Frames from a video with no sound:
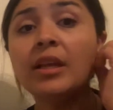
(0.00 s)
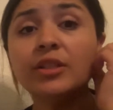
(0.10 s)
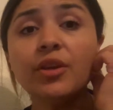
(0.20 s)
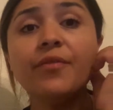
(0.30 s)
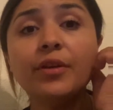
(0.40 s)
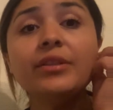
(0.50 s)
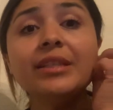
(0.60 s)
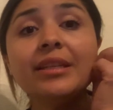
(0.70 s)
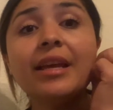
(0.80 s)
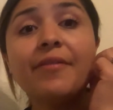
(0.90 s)
So
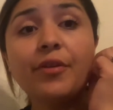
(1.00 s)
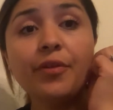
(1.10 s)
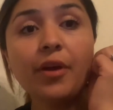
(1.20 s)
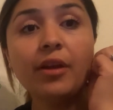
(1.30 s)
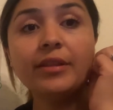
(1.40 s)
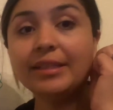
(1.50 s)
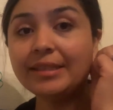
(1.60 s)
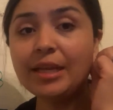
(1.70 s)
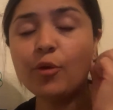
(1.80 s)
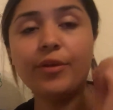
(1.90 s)
if you thought the
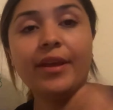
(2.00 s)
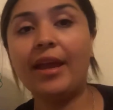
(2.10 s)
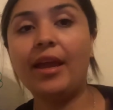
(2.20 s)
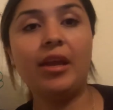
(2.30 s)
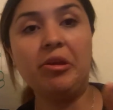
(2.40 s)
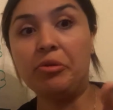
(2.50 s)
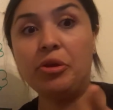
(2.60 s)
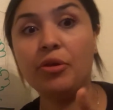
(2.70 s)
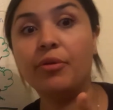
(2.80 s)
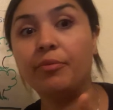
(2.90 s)
C or the K,
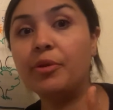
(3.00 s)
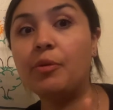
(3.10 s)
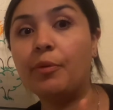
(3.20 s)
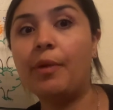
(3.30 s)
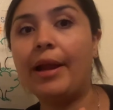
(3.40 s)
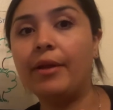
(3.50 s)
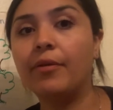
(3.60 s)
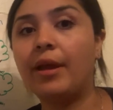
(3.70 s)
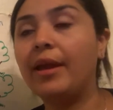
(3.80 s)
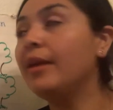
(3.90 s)
you were right,
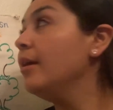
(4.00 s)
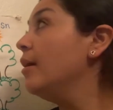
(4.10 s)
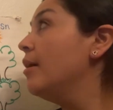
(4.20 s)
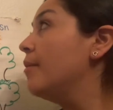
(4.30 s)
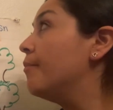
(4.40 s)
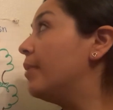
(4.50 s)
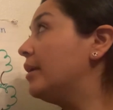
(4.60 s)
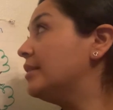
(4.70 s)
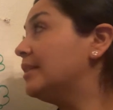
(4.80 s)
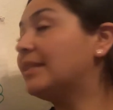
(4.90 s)
okay?
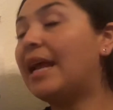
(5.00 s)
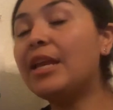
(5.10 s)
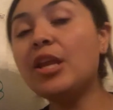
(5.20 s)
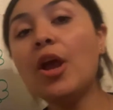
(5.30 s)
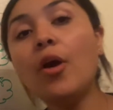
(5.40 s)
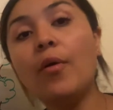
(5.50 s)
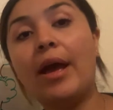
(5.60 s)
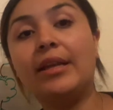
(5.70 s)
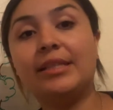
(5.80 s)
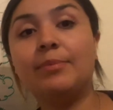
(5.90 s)
But since I know
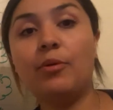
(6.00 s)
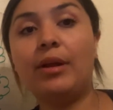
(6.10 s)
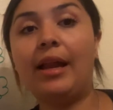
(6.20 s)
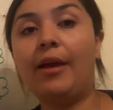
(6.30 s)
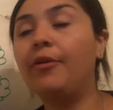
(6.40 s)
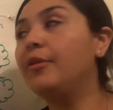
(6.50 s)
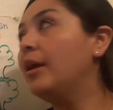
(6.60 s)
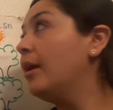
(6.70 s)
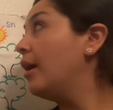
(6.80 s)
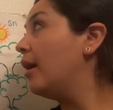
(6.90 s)
how to spell cloud,
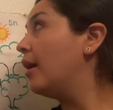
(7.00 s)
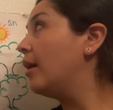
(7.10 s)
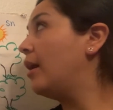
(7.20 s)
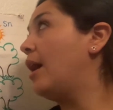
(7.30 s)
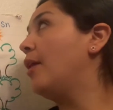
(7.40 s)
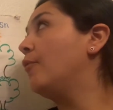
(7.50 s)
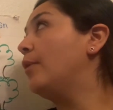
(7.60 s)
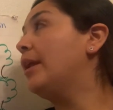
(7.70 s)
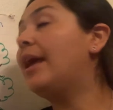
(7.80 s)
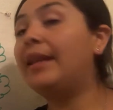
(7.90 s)
I
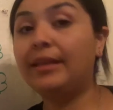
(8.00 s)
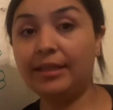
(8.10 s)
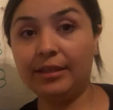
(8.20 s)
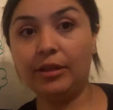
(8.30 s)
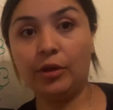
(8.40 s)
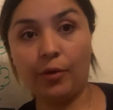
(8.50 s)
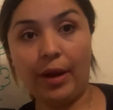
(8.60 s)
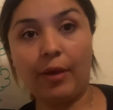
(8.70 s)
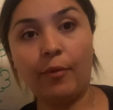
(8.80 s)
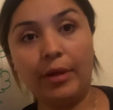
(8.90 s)
went ahead and did the
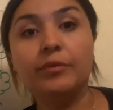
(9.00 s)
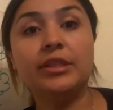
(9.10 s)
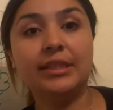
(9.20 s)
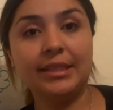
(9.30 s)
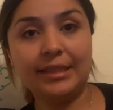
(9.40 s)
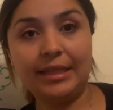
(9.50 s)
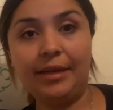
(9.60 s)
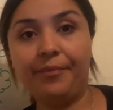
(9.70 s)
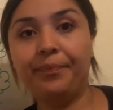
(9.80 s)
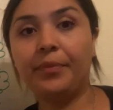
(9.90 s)
correct one, which is the
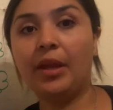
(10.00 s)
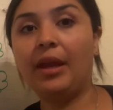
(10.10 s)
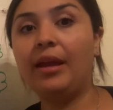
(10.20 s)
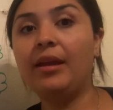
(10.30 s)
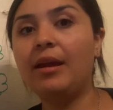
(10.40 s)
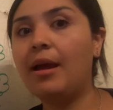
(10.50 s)
C, okay?